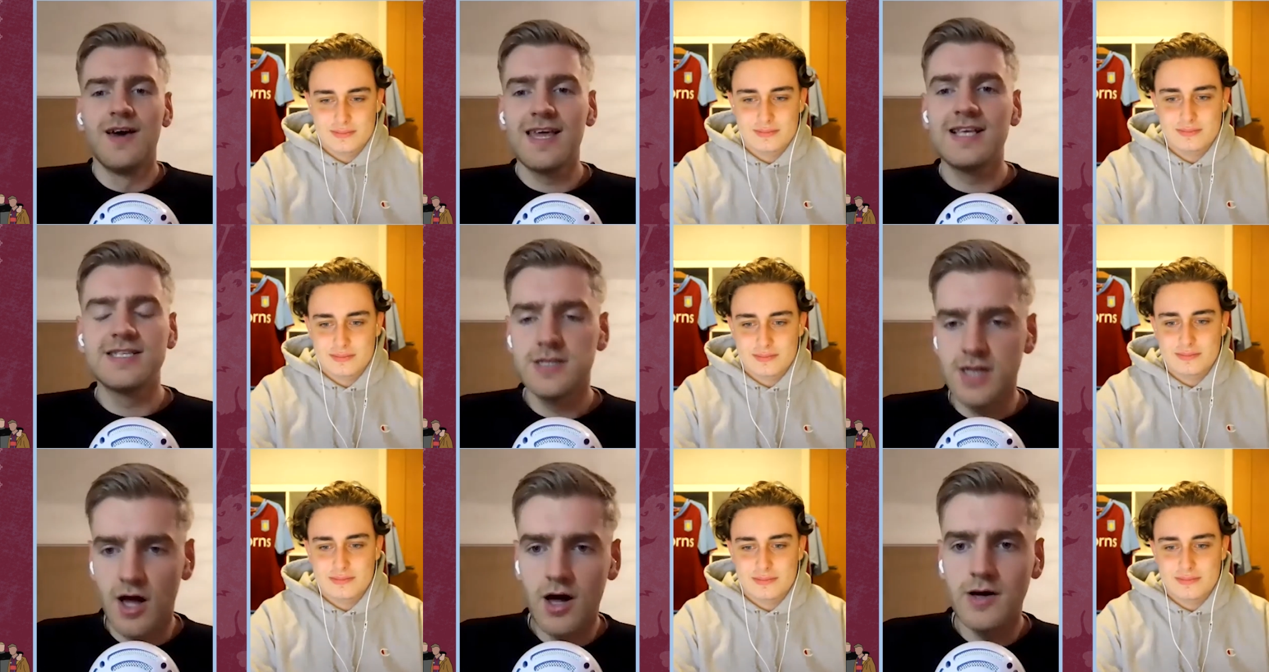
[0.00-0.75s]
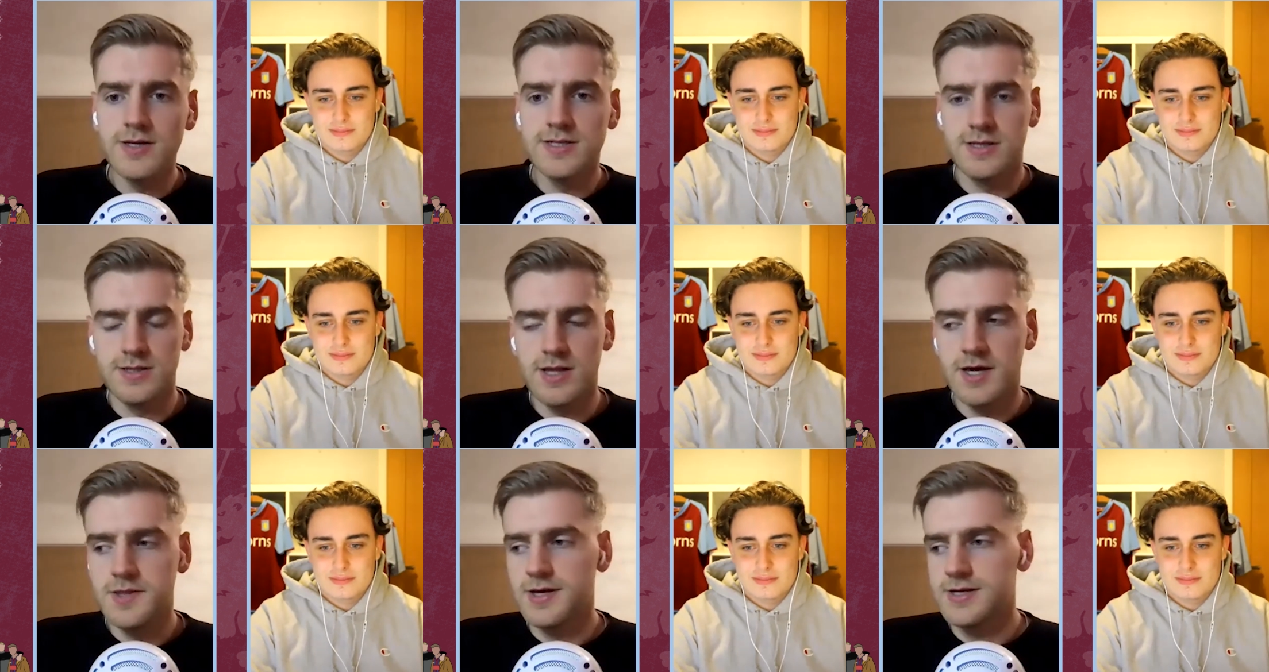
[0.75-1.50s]
Speaker 1: starts and, and
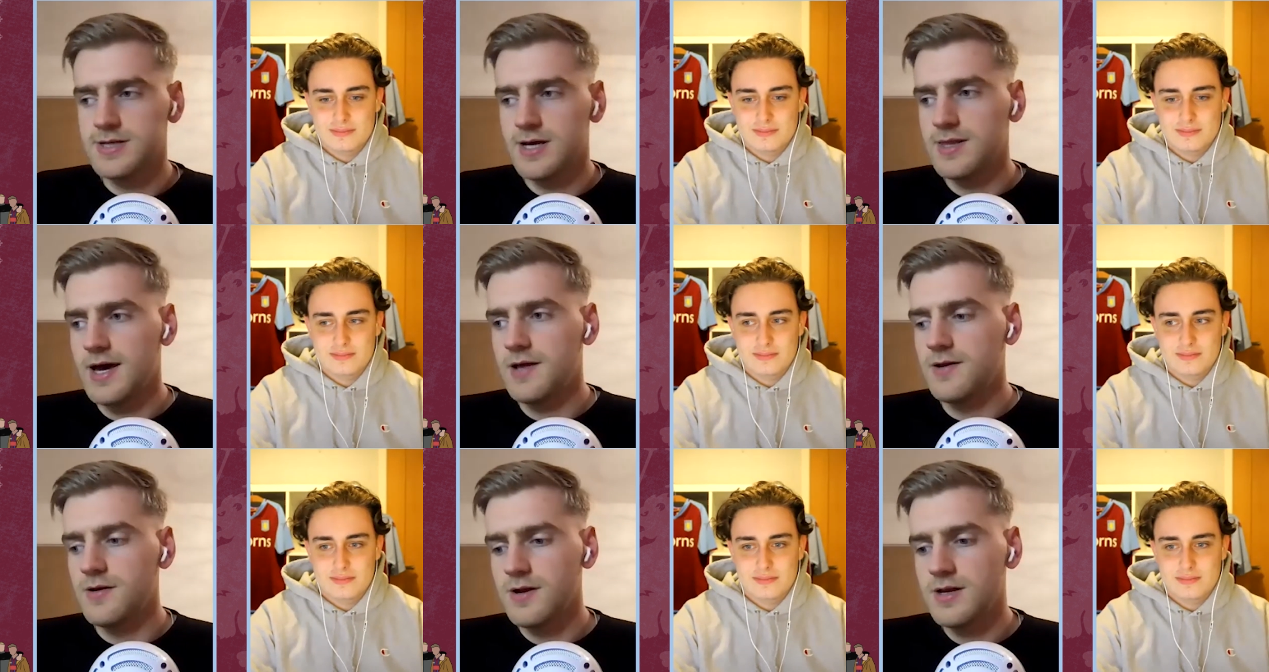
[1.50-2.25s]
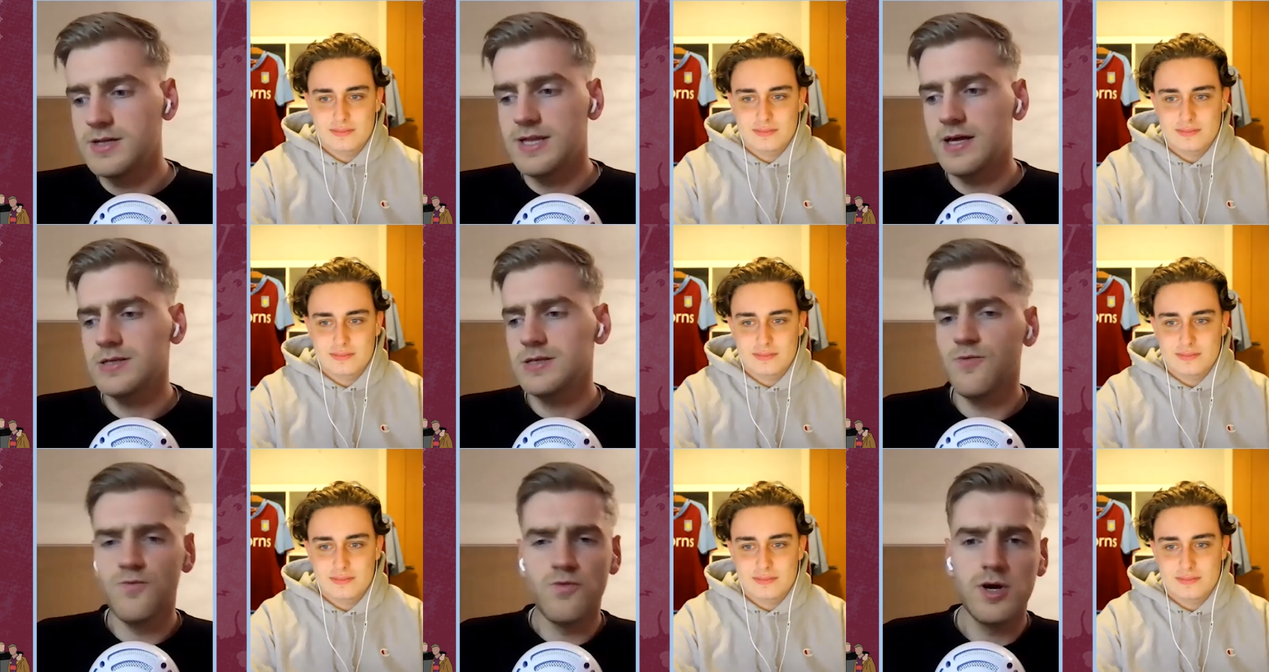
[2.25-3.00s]
things like that. And that's a
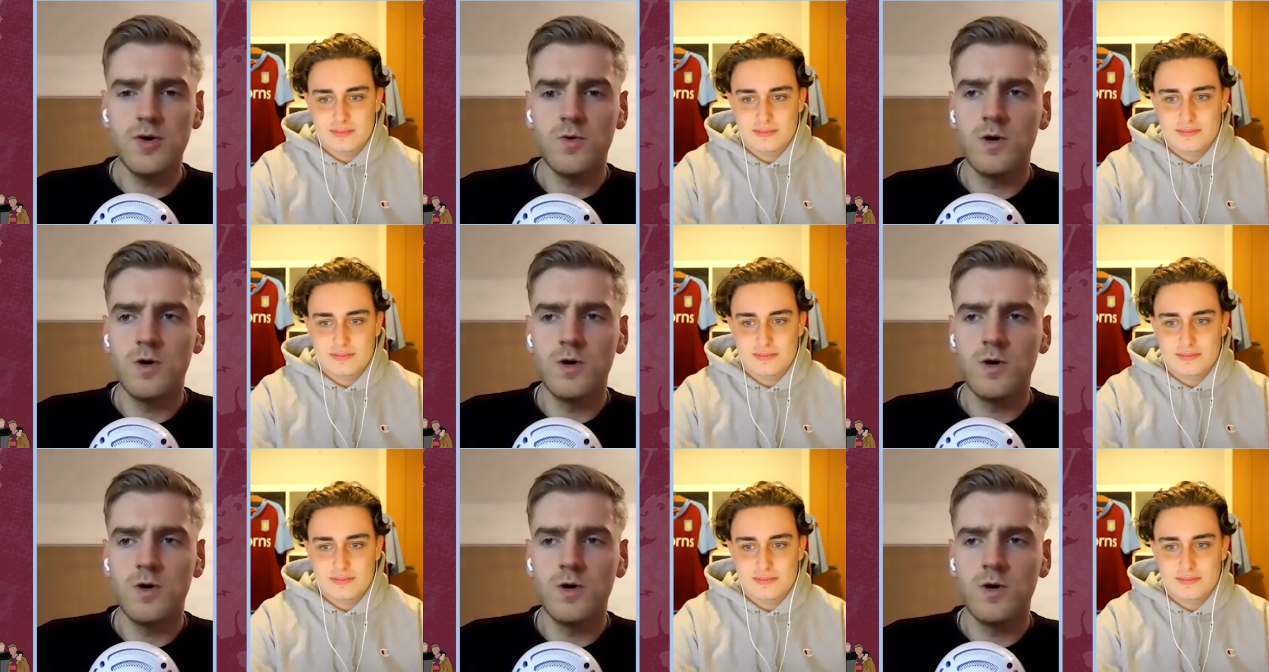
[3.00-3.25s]
real.